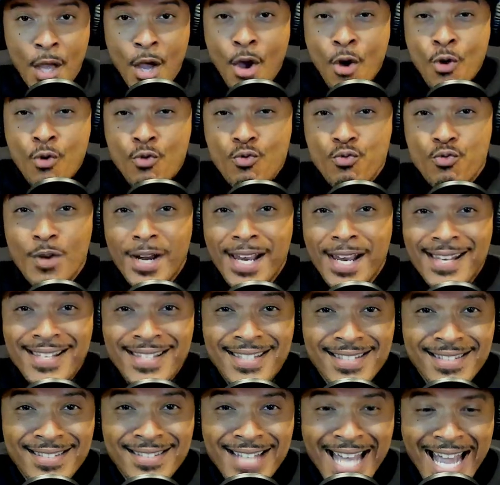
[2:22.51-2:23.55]

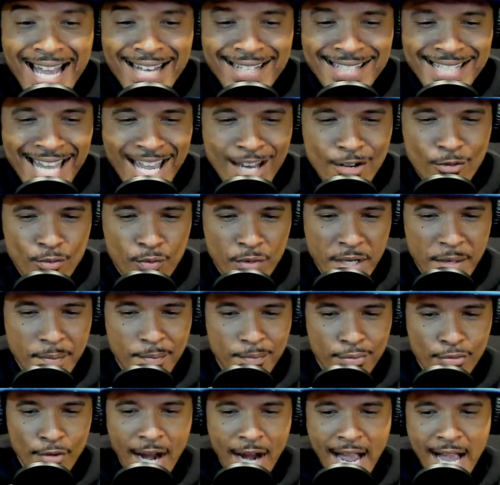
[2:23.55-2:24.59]
reset and
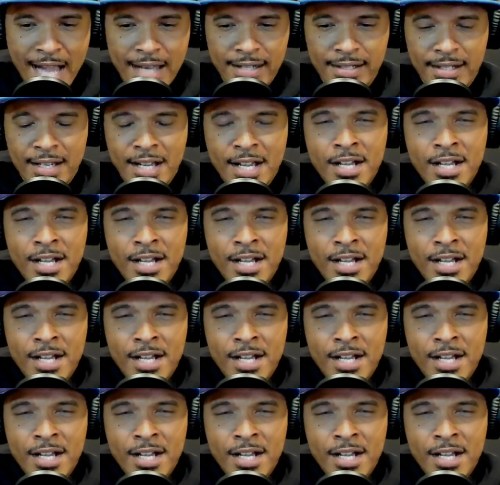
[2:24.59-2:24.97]
rebrand,